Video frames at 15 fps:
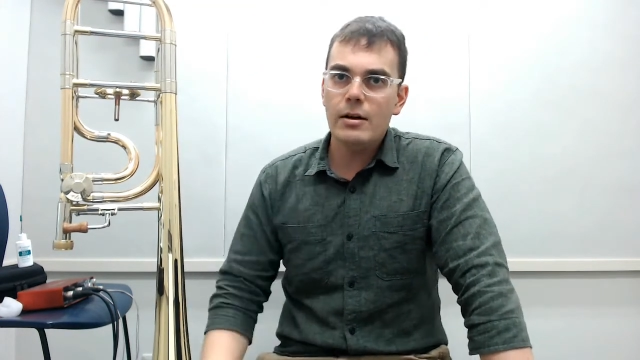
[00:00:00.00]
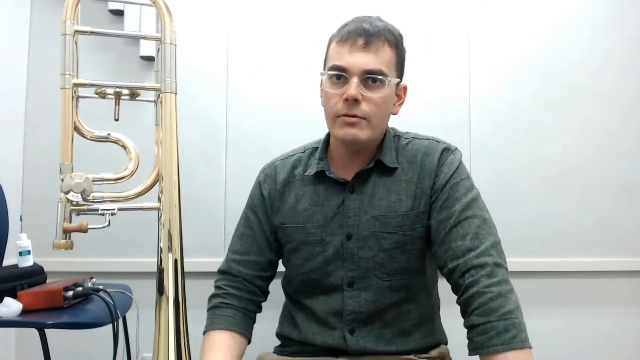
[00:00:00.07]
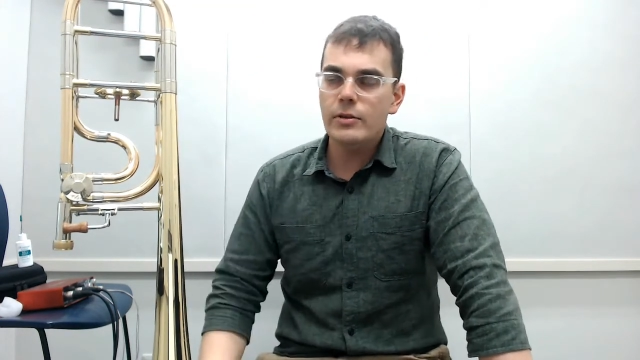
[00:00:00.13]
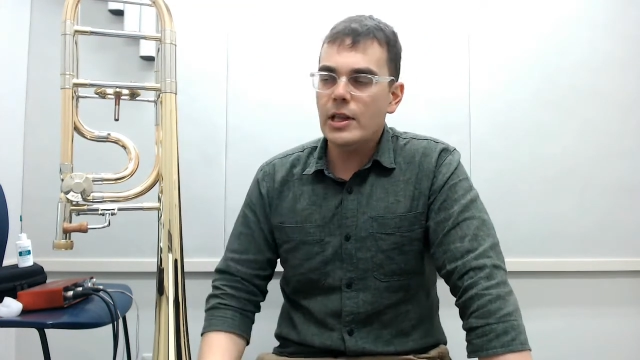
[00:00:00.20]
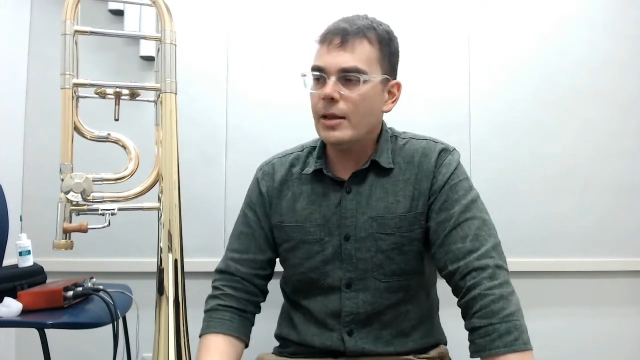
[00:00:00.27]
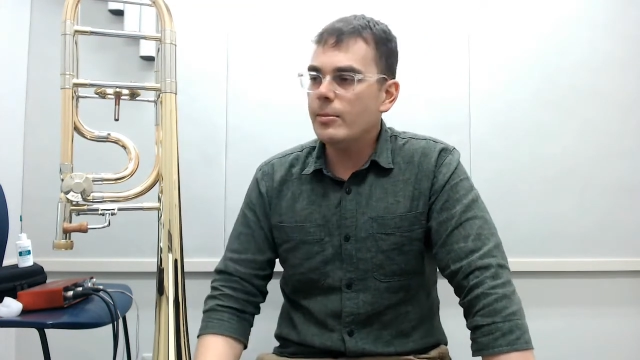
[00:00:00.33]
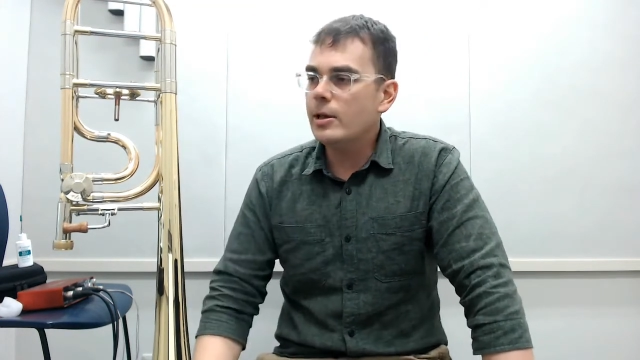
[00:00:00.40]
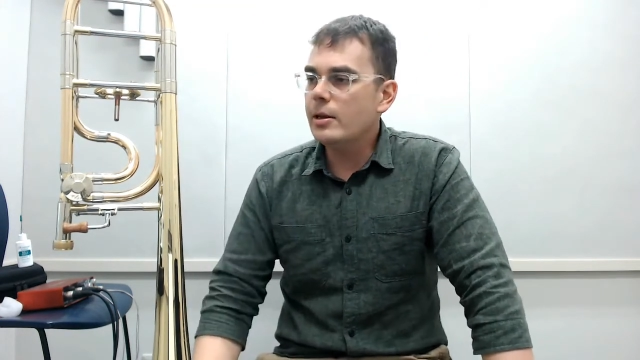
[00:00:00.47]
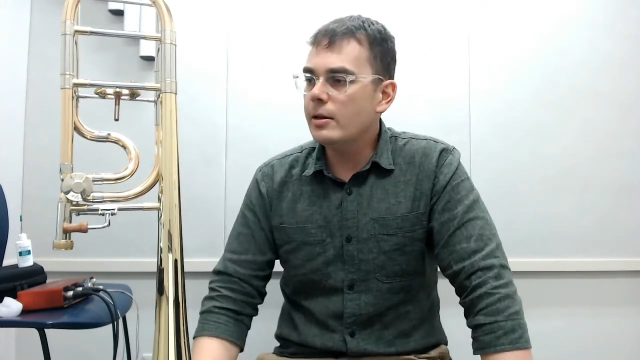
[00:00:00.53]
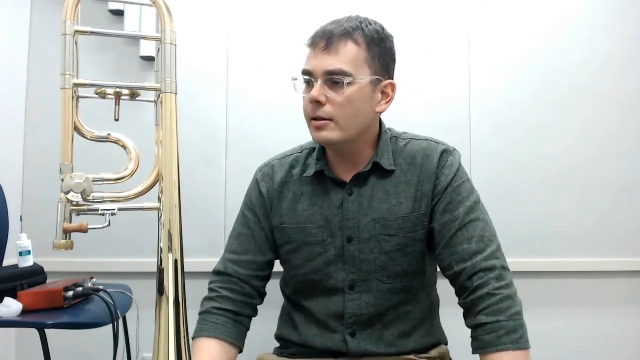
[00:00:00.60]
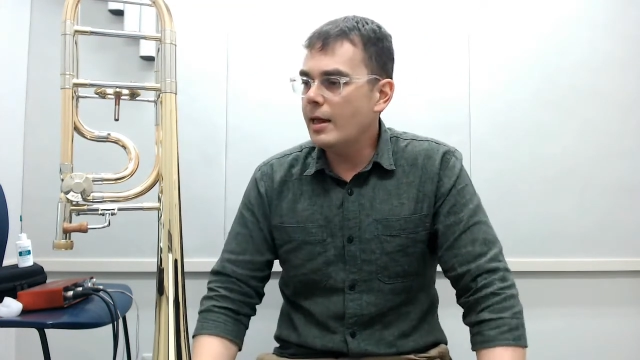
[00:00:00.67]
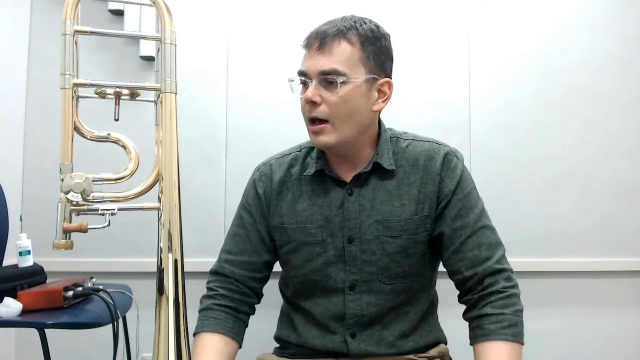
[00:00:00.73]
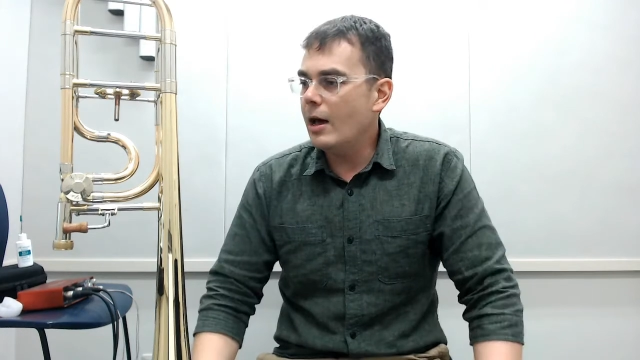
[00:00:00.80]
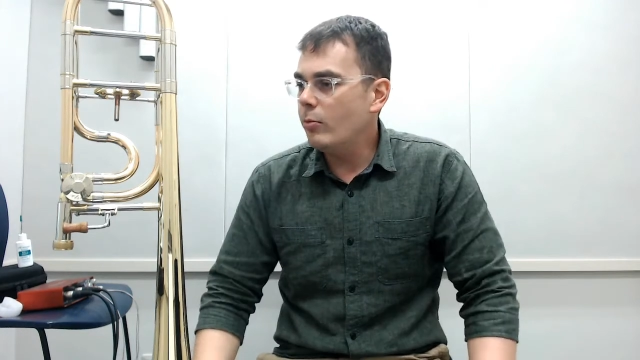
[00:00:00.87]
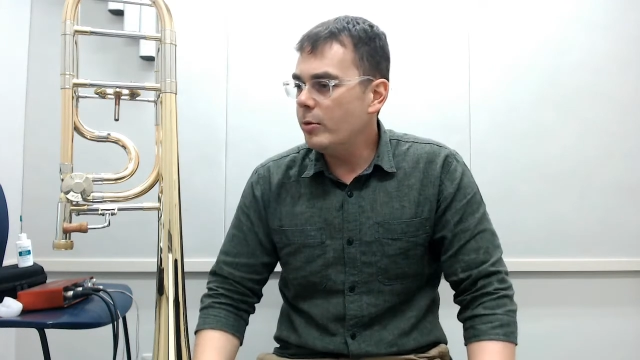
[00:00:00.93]
alignment.
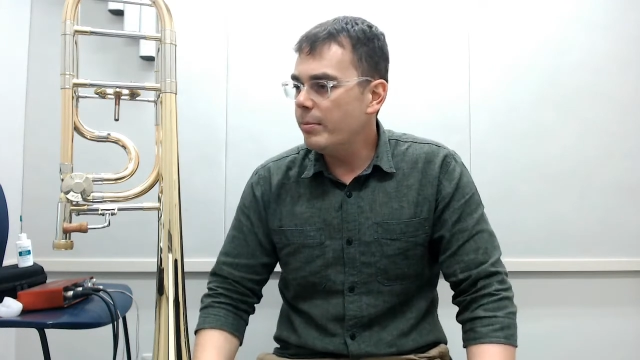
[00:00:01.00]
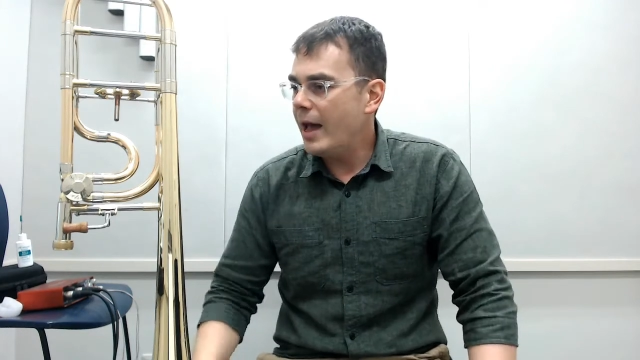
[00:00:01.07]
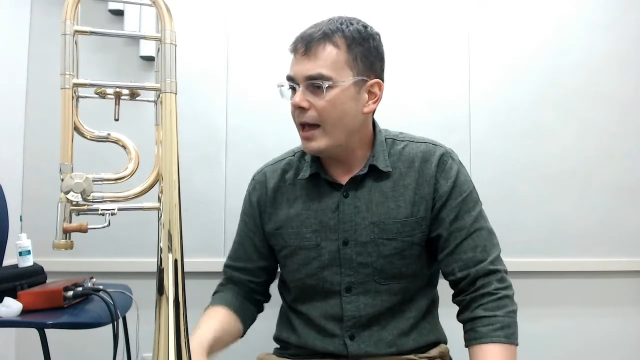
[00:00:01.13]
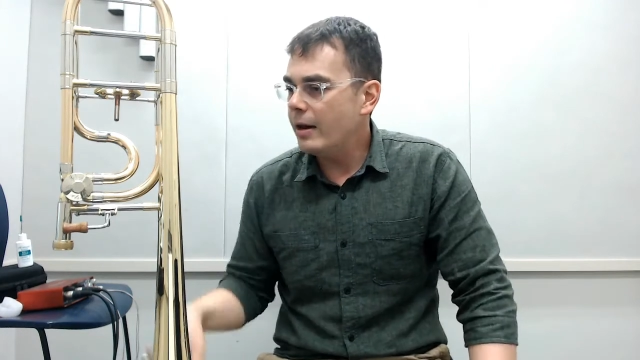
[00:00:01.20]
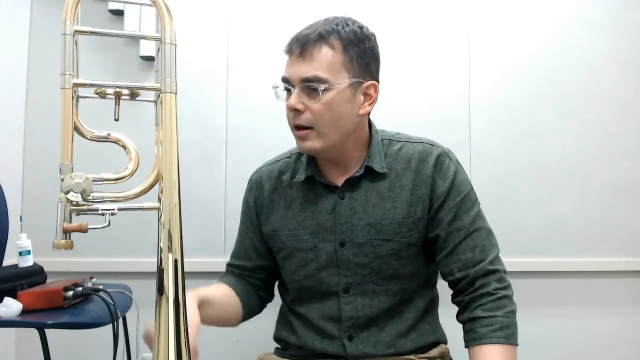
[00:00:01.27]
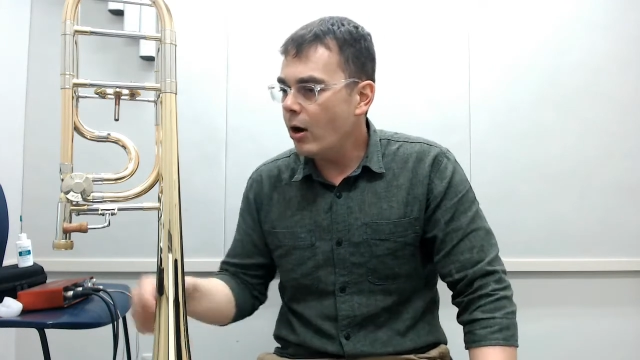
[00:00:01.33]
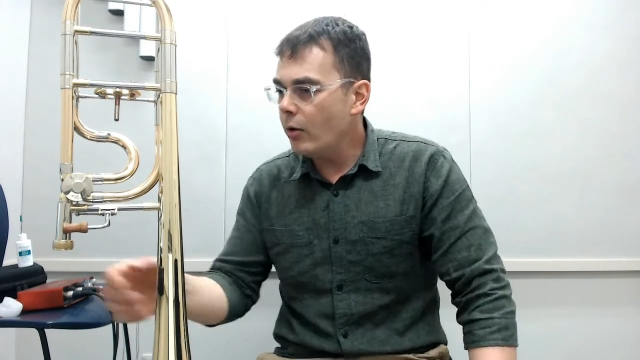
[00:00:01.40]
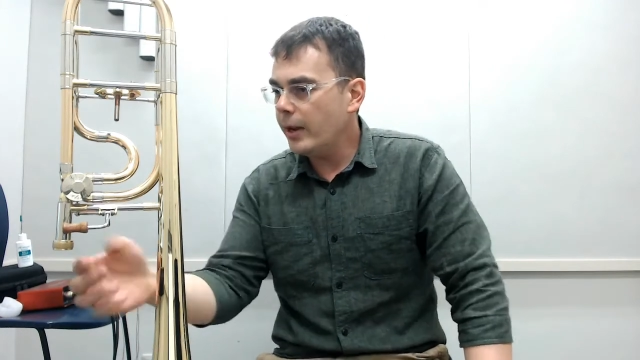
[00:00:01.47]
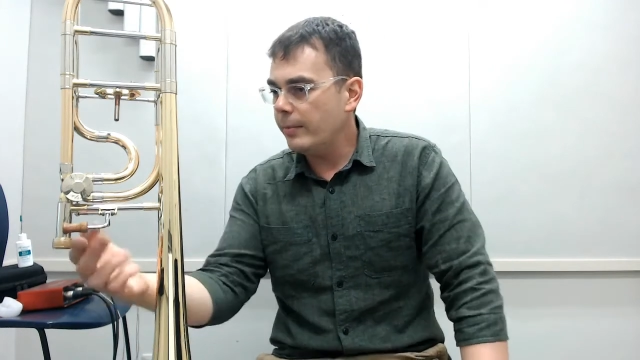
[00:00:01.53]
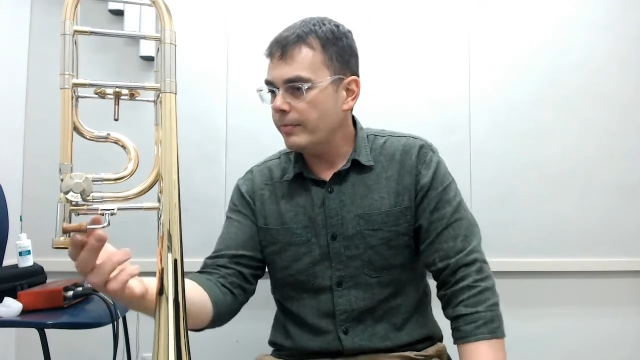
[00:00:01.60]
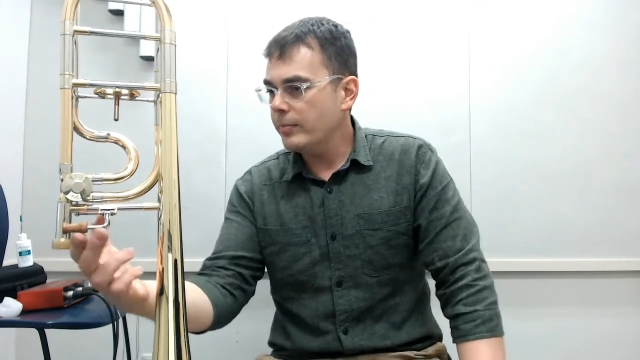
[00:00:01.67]
That will be bad. Okay,